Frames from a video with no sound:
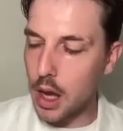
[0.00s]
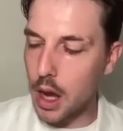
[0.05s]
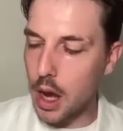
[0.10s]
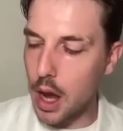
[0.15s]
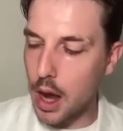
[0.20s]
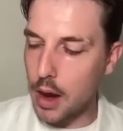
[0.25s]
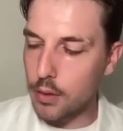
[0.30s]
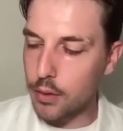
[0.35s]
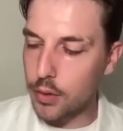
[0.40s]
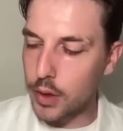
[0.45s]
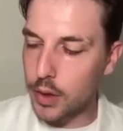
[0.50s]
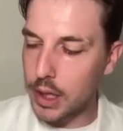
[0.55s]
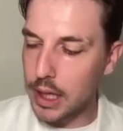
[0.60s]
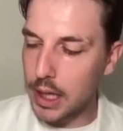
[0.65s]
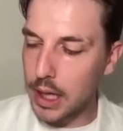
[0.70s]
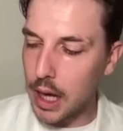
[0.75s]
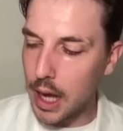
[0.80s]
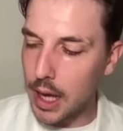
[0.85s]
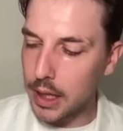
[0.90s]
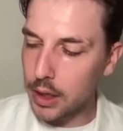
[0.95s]
I really
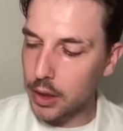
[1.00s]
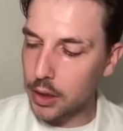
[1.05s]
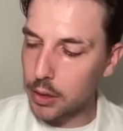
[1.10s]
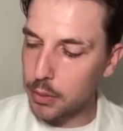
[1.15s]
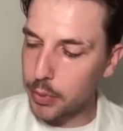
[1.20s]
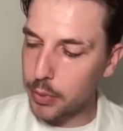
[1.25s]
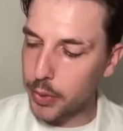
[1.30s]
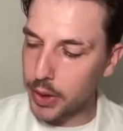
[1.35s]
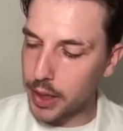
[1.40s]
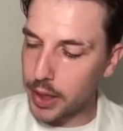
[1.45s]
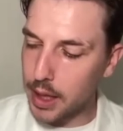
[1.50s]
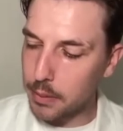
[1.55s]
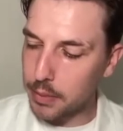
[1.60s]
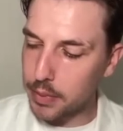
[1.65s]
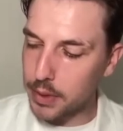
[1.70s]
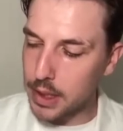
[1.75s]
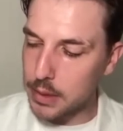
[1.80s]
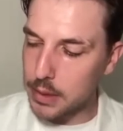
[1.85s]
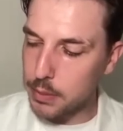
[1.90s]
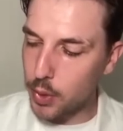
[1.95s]
like you bringing
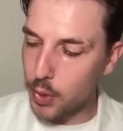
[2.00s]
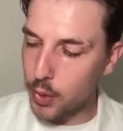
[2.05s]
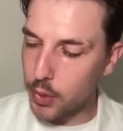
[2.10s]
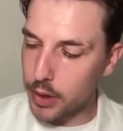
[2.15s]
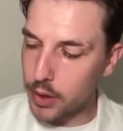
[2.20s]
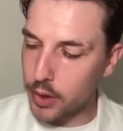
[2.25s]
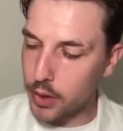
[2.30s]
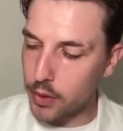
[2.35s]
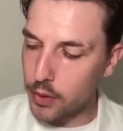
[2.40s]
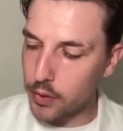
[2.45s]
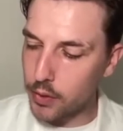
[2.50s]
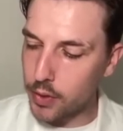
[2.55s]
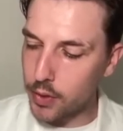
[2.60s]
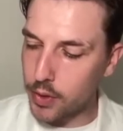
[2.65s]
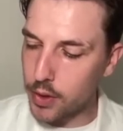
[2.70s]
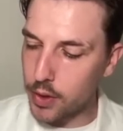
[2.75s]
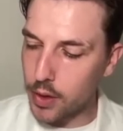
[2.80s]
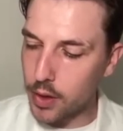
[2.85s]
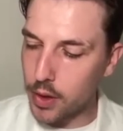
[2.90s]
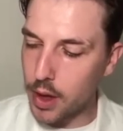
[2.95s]
up this point of
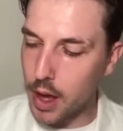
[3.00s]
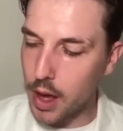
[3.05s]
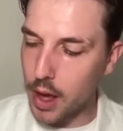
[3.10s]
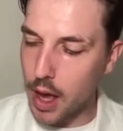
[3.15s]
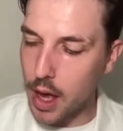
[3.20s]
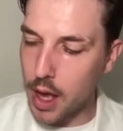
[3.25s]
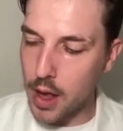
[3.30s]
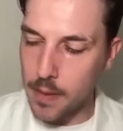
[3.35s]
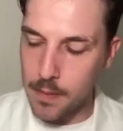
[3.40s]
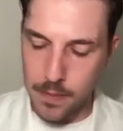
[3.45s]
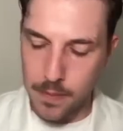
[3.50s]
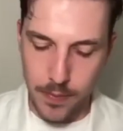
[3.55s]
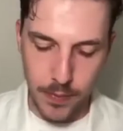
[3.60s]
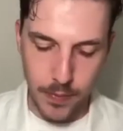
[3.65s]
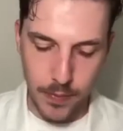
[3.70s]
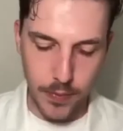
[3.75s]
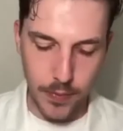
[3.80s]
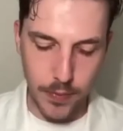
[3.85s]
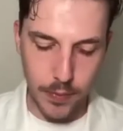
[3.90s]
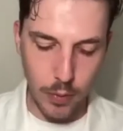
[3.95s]
the
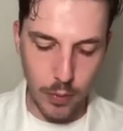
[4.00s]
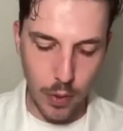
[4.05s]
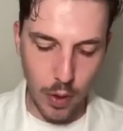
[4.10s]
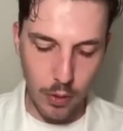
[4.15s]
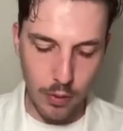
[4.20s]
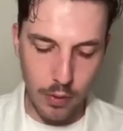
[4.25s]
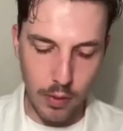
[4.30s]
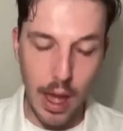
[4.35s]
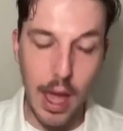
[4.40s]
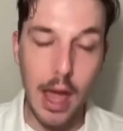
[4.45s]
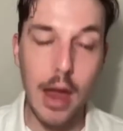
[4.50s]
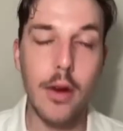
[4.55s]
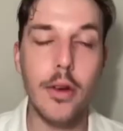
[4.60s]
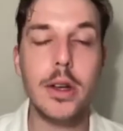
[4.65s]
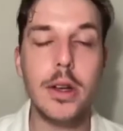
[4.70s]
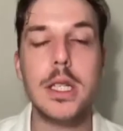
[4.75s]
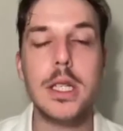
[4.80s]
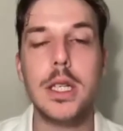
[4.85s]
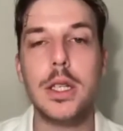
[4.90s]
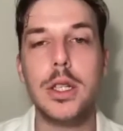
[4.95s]
of
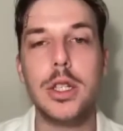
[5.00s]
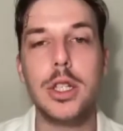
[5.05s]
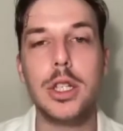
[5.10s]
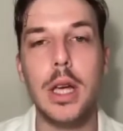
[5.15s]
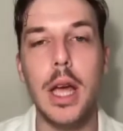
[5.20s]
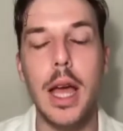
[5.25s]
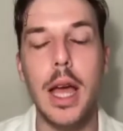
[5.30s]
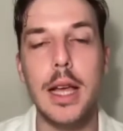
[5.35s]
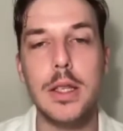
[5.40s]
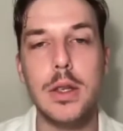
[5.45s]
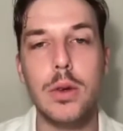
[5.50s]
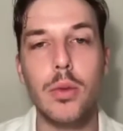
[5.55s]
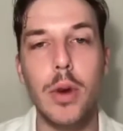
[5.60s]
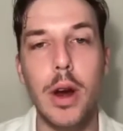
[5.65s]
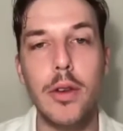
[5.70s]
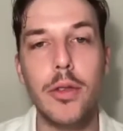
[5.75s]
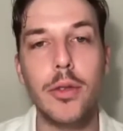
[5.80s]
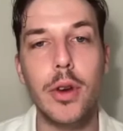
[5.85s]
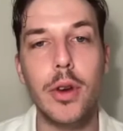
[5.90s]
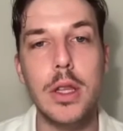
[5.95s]
heritage as a
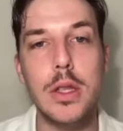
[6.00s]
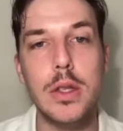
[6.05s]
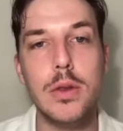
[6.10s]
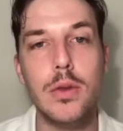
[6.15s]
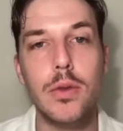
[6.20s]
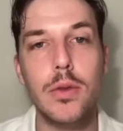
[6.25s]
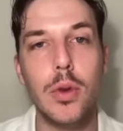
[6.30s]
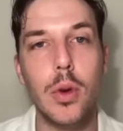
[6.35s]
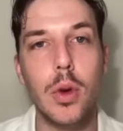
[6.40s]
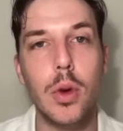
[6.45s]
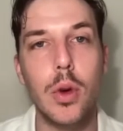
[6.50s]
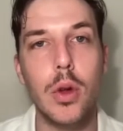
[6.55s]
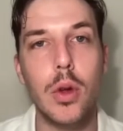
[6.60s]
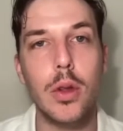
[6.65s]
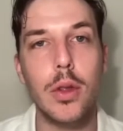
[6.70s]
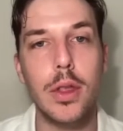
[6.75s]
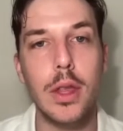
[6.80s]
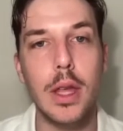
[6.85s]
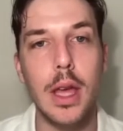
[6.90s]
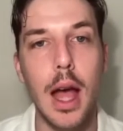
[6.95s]
reference
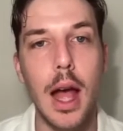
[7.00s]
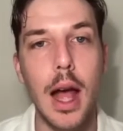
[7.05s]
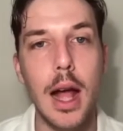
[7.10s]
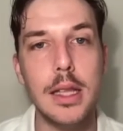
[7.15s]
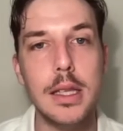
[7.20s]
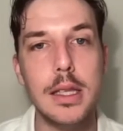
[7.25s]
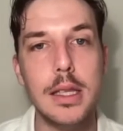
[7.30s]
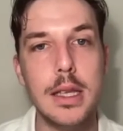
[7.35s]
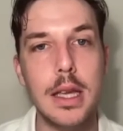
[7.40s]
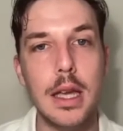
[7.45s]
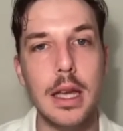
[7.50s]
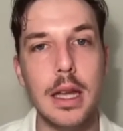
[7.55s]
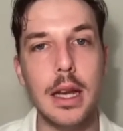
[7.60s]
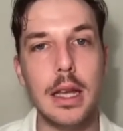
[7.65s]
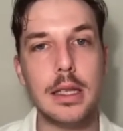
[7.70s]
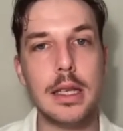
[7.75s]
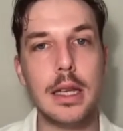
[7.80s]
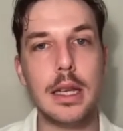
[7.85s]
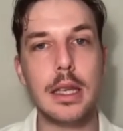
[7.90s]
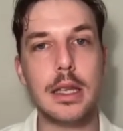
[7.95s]
for the art scene
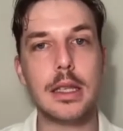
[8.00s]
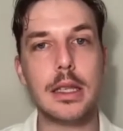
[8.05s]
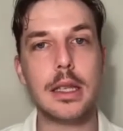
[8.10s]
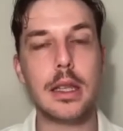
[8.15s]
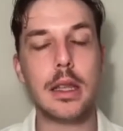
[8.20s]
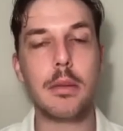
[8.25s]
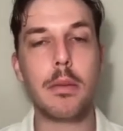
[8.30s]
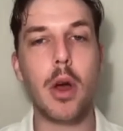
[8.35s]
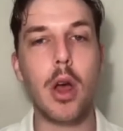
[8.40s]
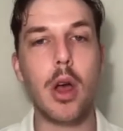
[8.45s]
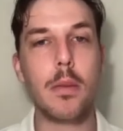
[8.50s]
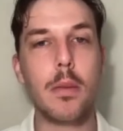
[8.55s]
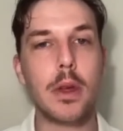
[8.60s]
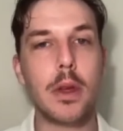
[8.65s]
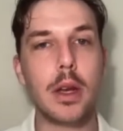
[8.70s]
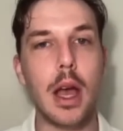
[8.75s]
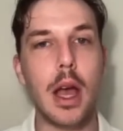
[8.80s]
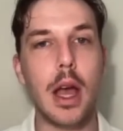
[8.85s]
as it is at the moment,